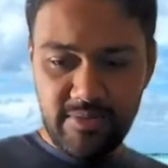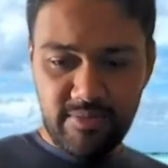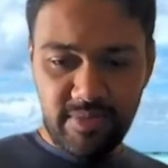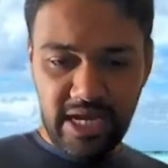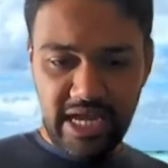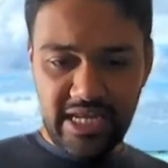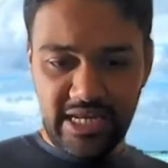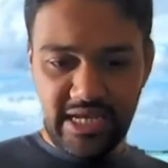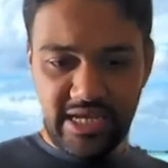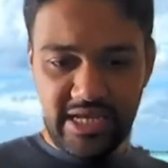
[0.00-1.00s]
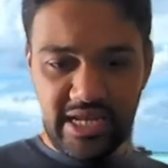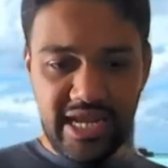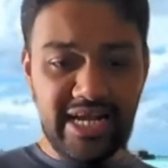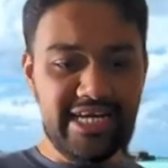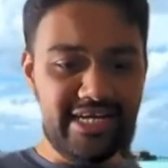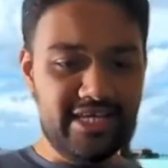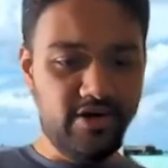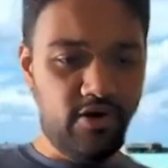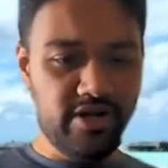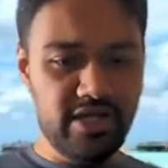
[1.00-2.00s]
again in an entity
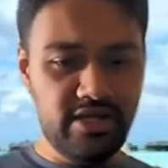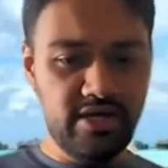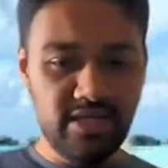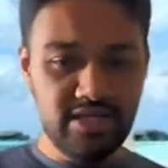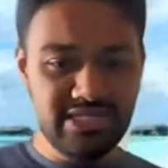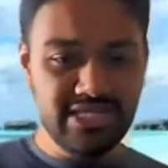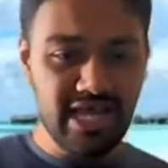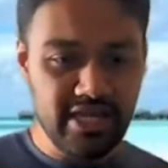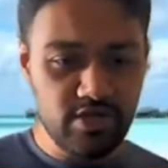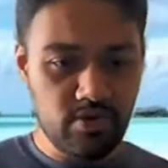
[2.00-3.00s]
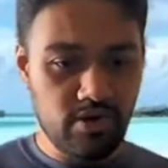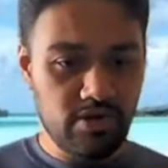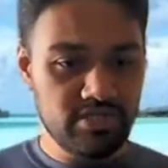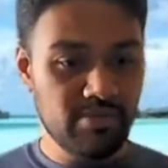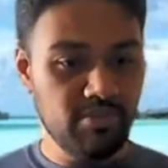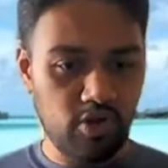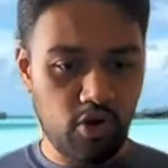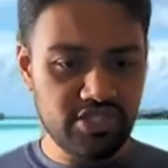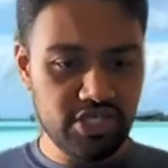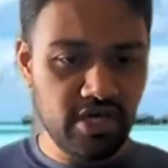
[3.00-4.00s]
or in a scenario or some
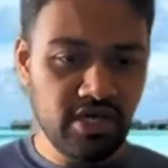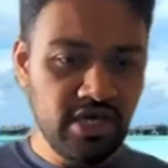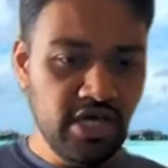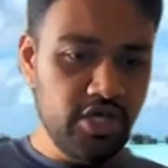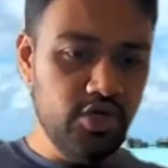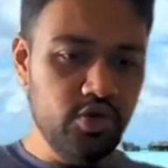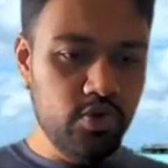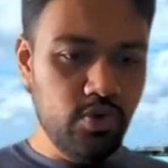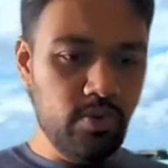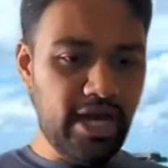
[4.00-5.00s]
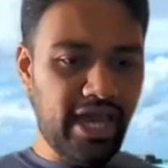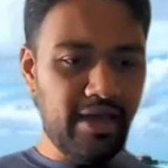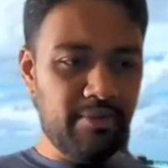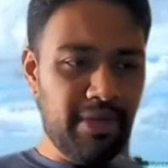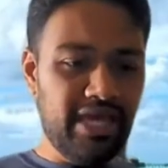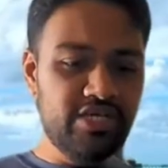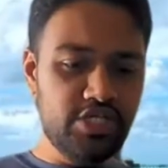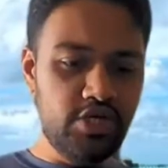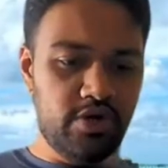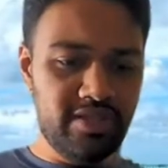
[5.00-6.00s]
logic. You make
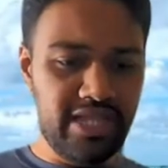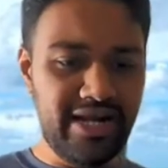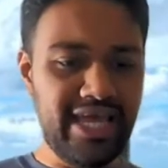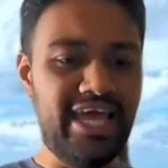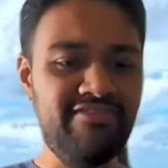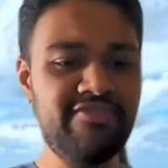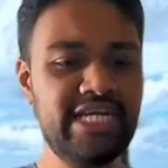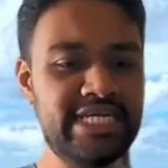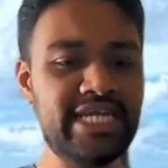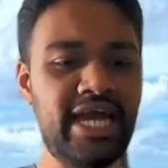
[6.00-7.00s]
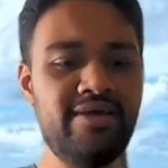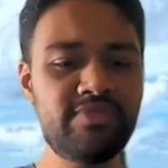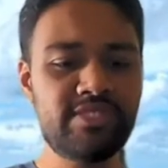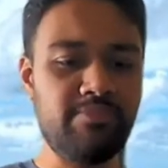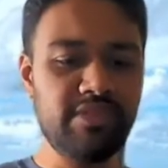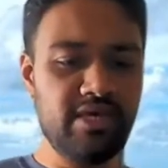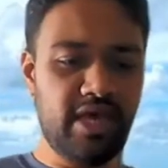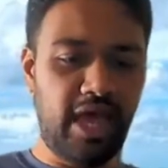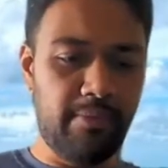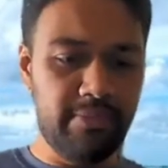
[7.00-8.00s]
sure that every time something
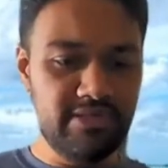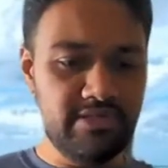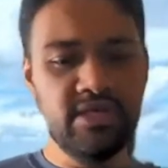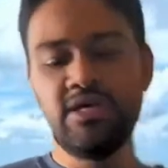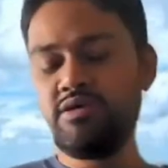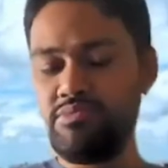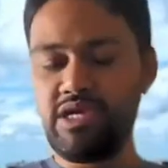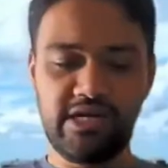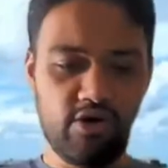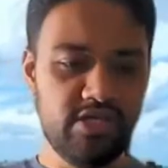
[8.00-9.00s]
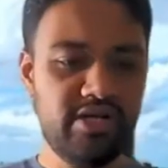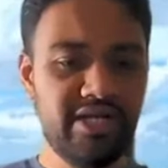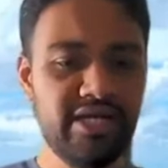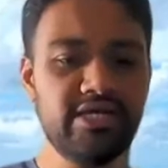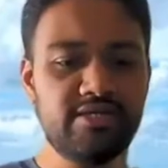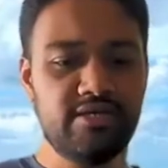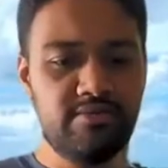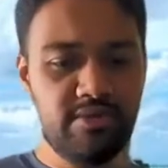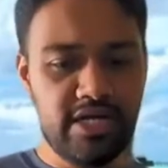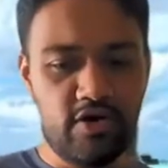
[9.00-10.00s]
happens, be it authentication,
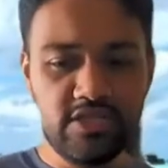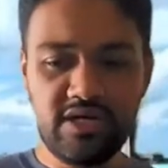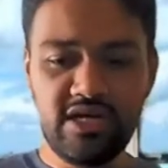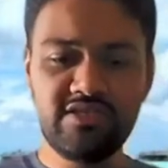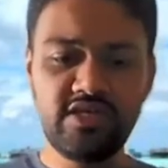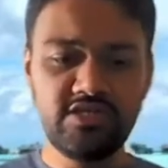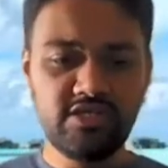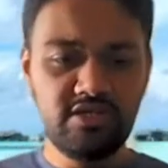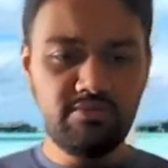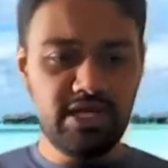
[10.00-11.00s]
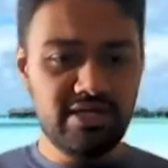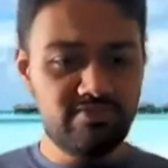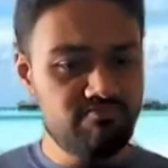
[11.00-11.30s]
be it authorization, be it